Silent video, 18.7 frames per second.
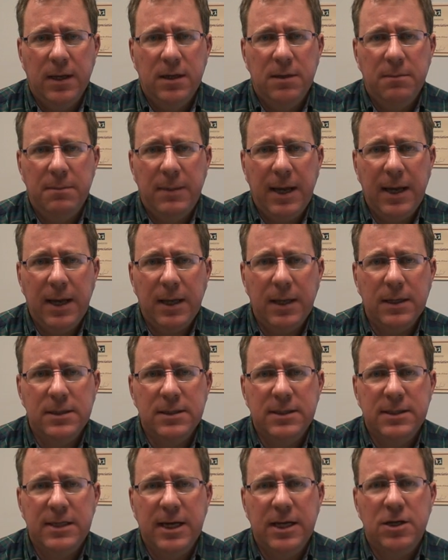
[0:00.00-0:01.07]
Demand is
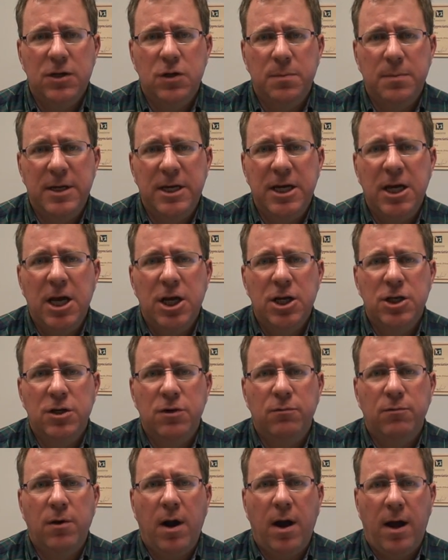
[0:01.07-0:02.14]
said to be
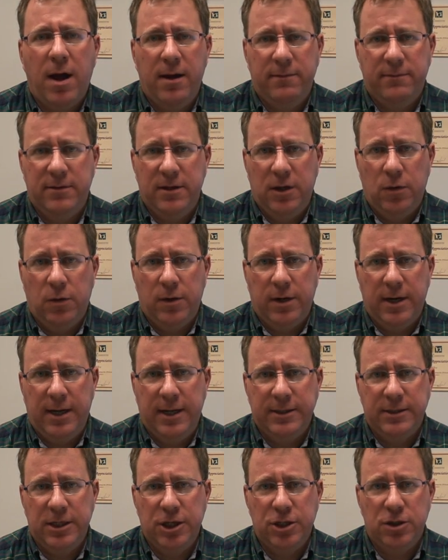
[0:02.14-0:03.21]
derived in
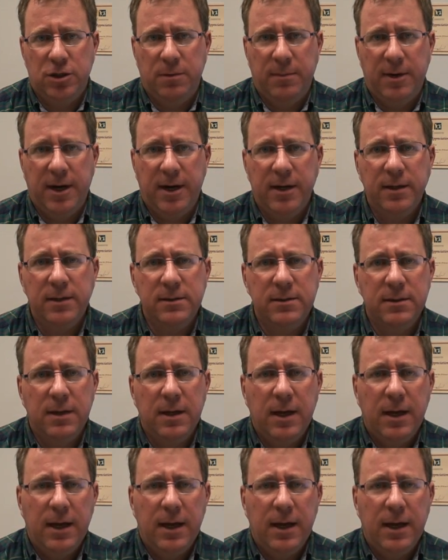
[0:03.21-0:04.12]
organizational markets,